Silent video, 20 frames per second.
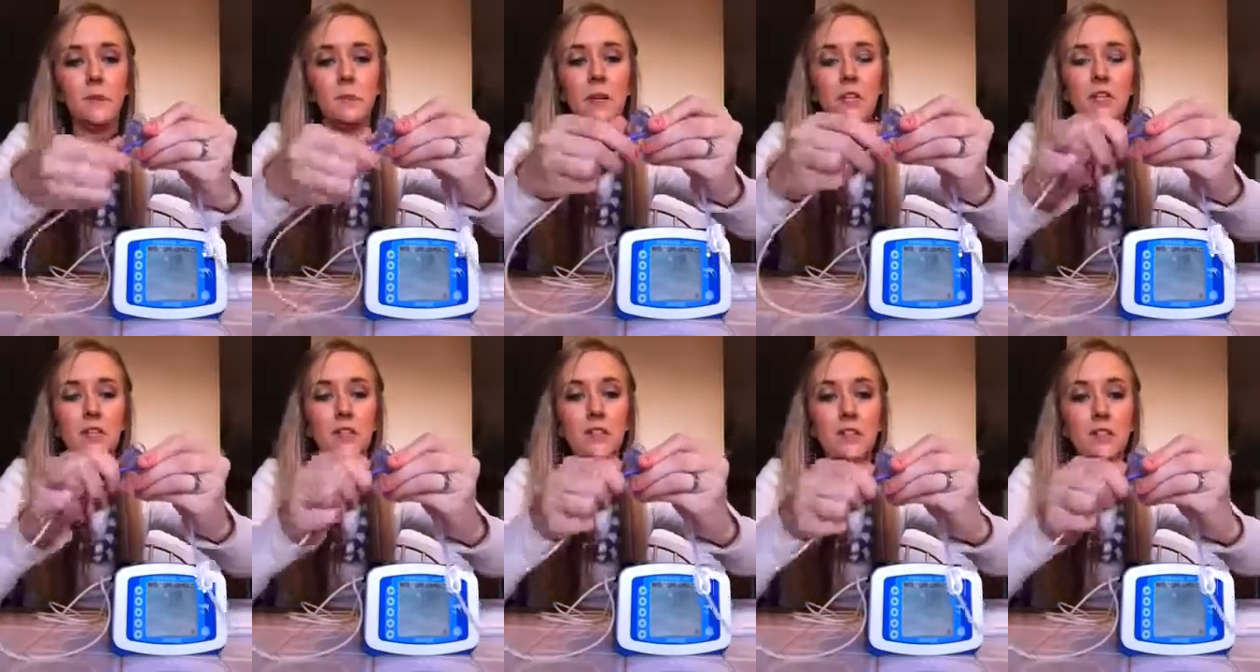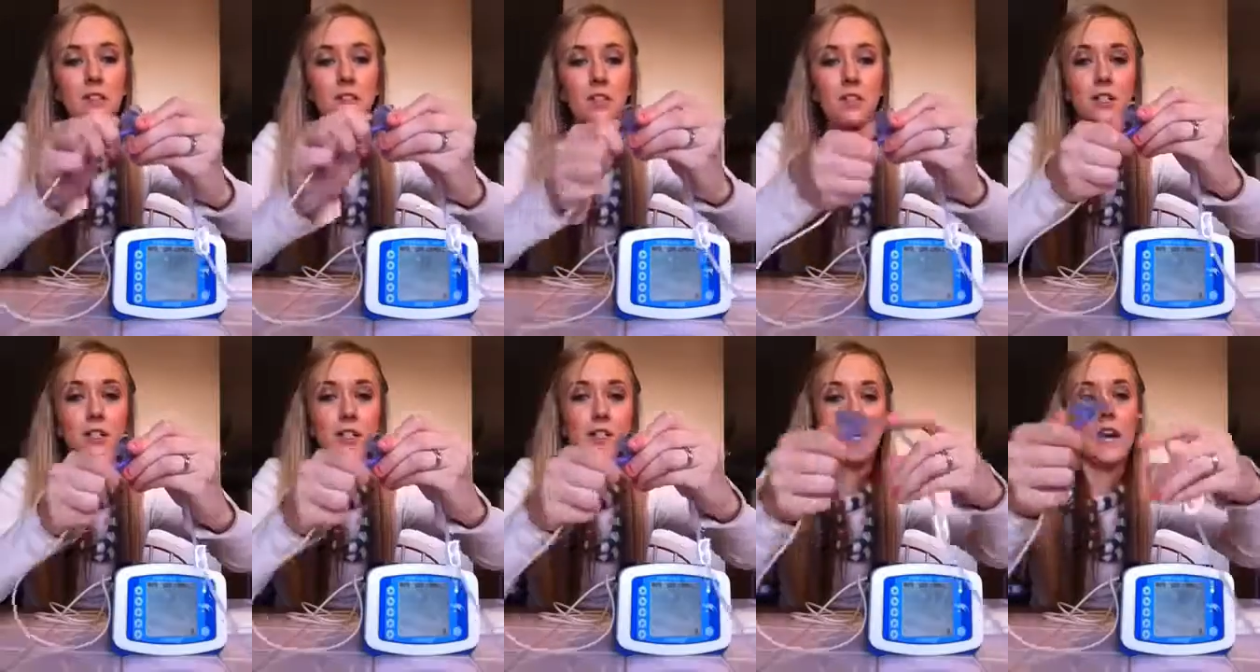Make sure it's
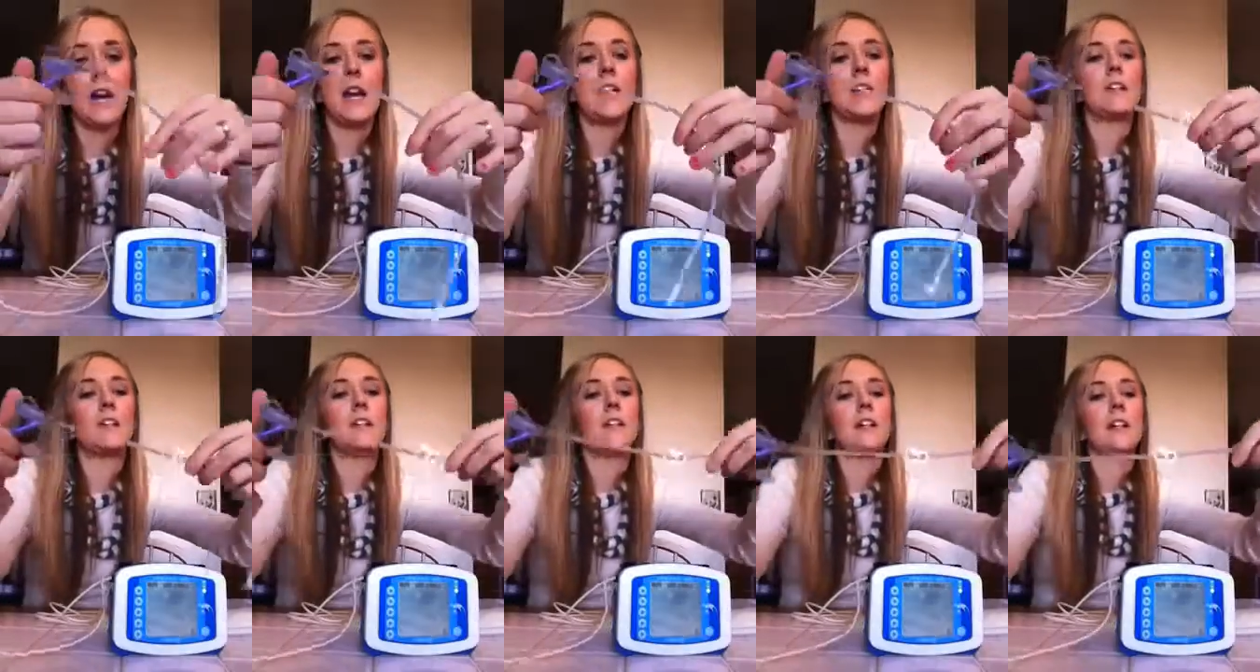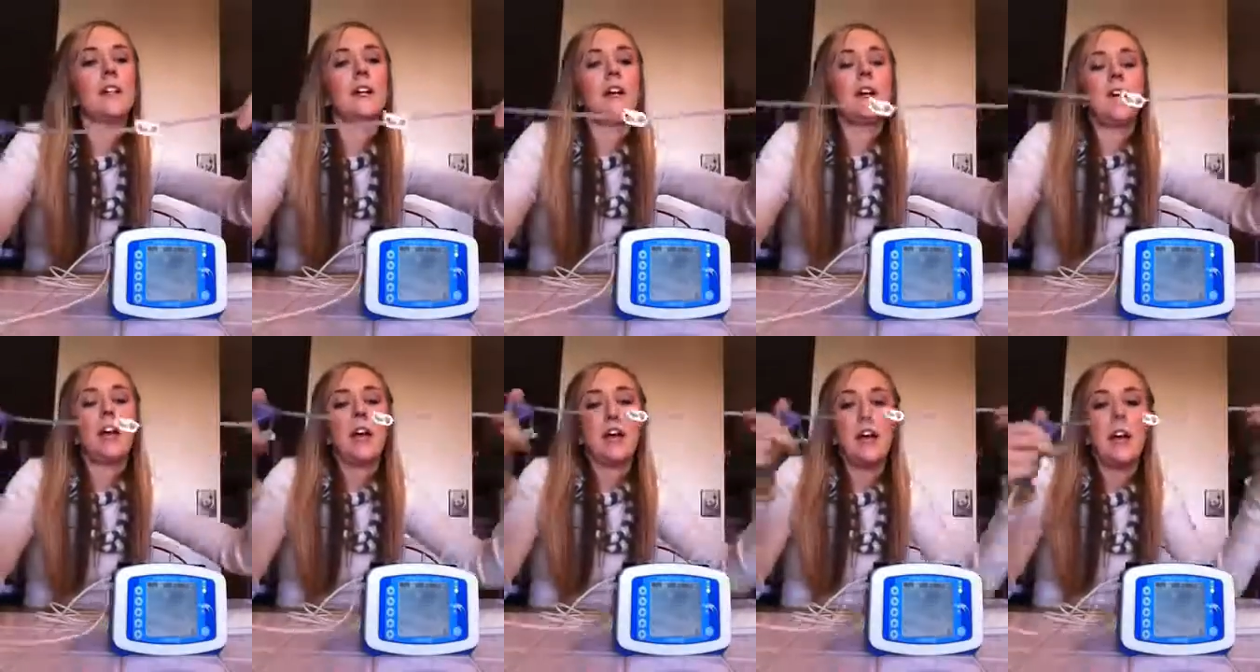good and tight.
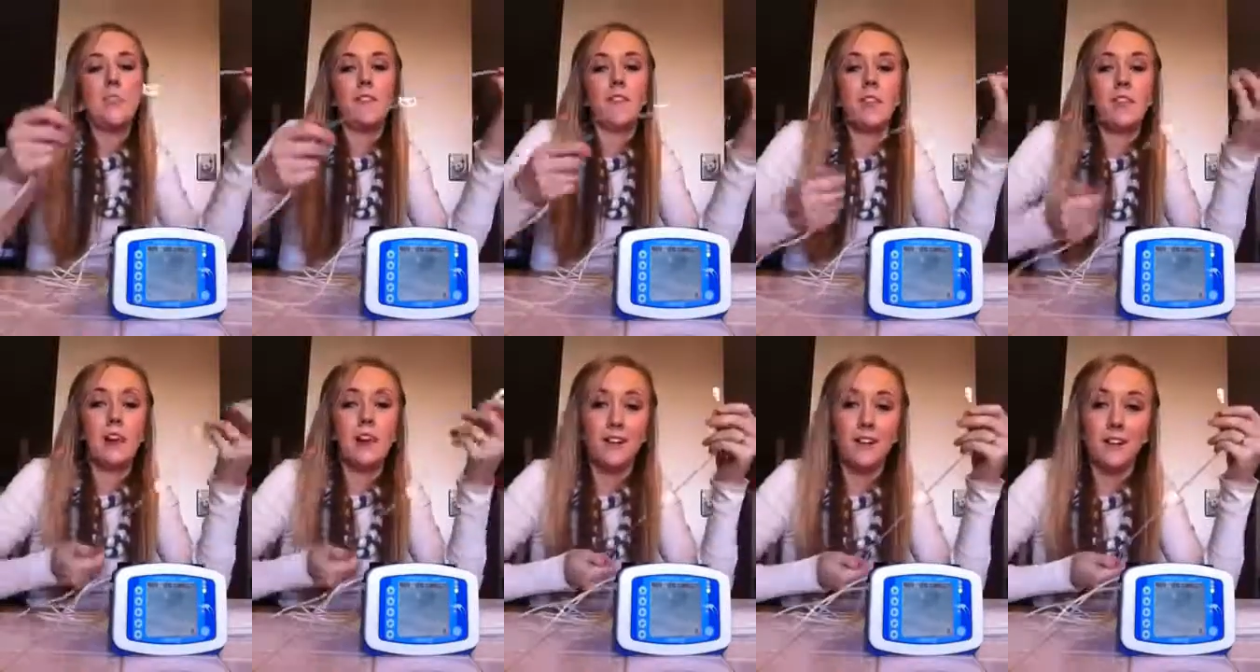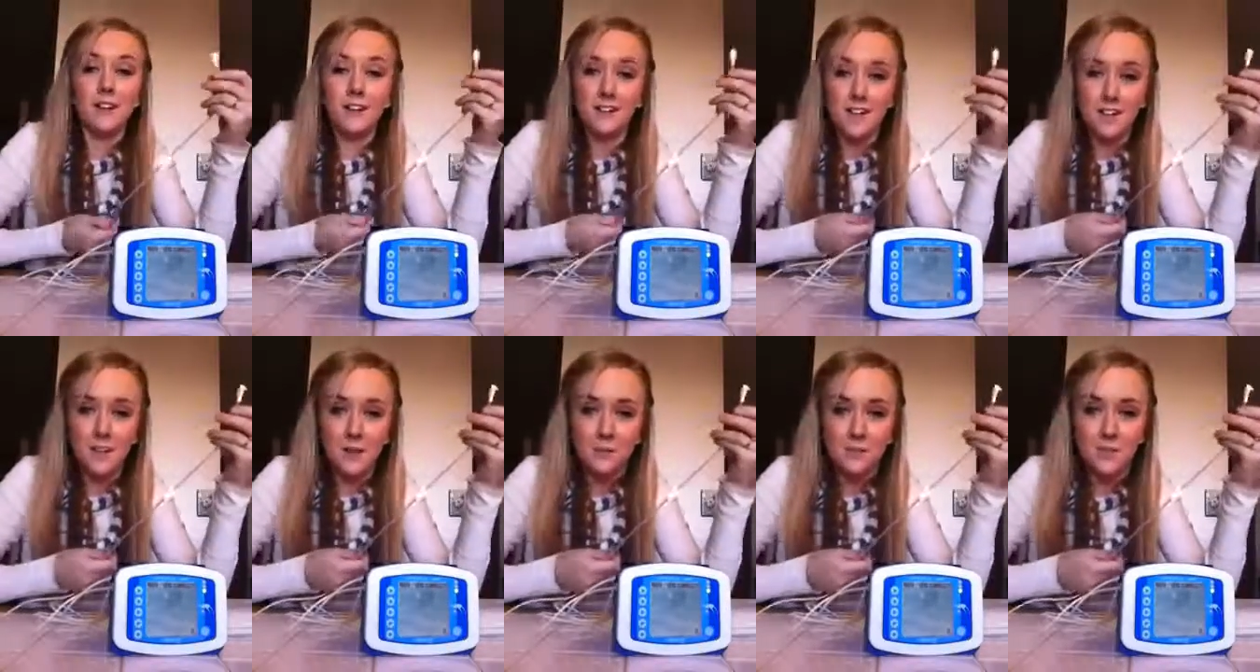And then now I can
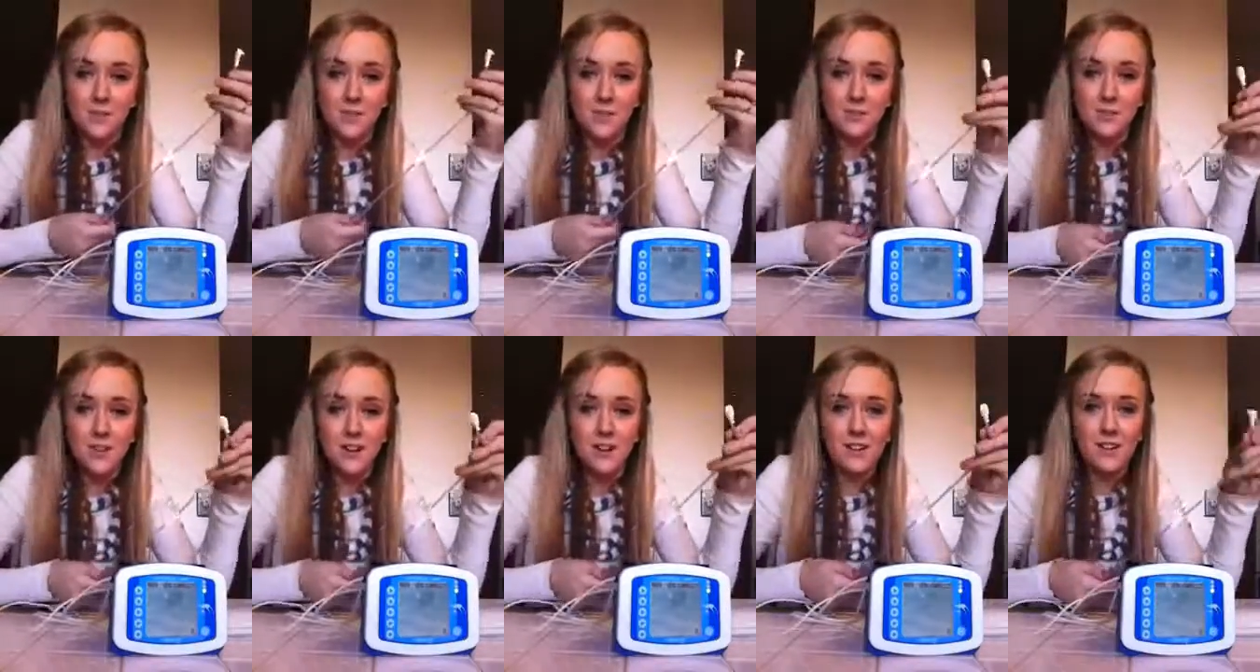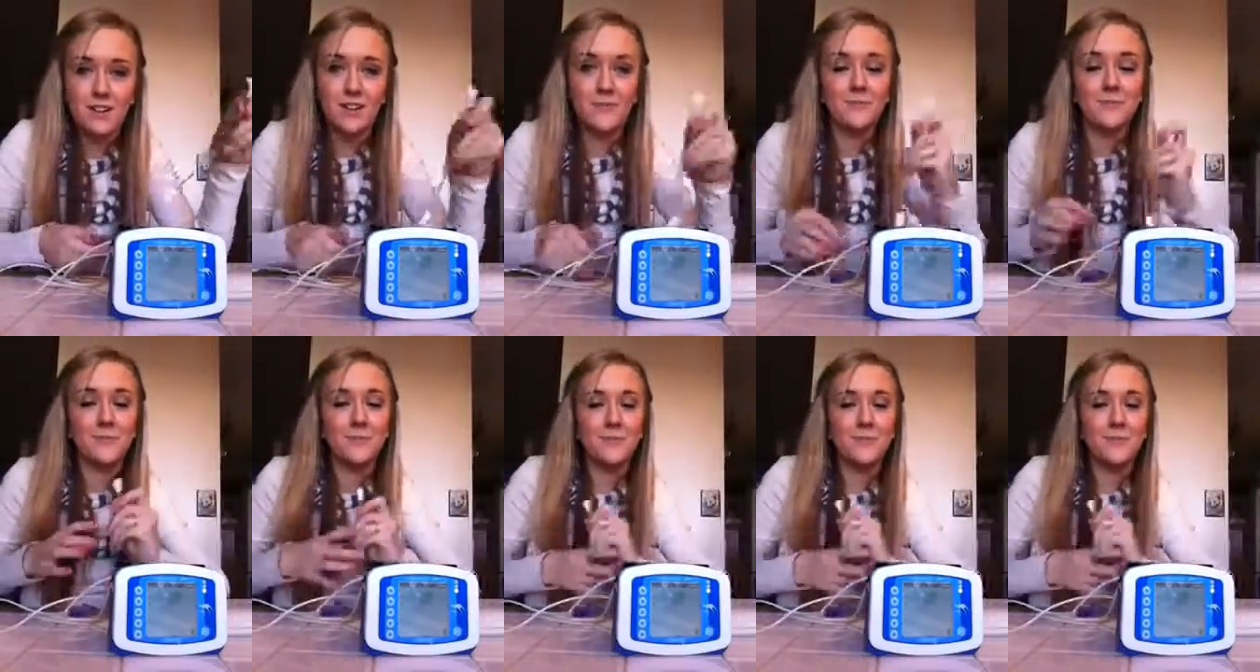hook it up to Connor.